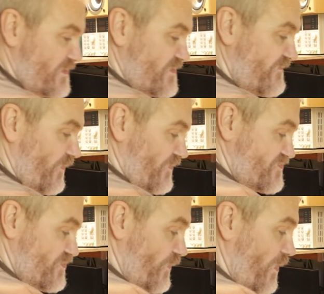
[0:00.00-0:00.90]
you've got the
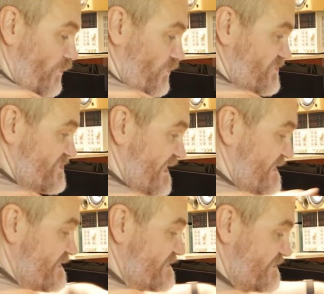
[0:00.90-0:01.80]
2 holes to get
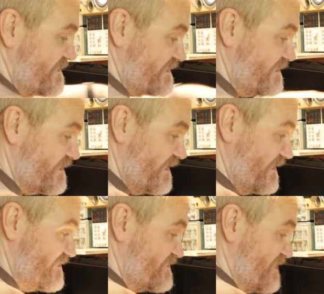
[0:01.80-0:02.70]
into
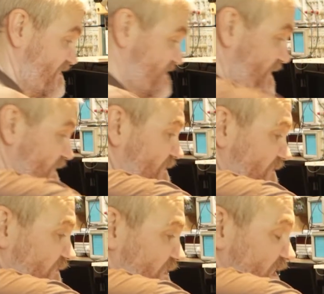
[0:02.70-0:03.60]
the chassis
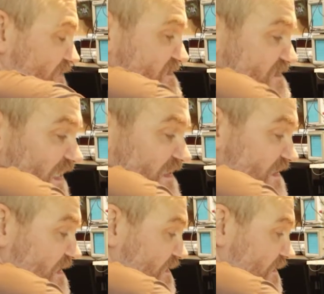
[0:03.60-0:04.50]
either side
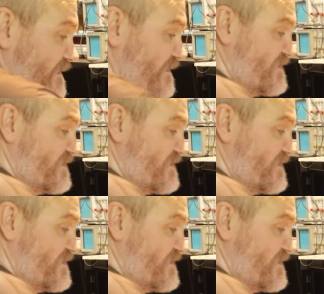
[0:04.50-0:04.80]
here,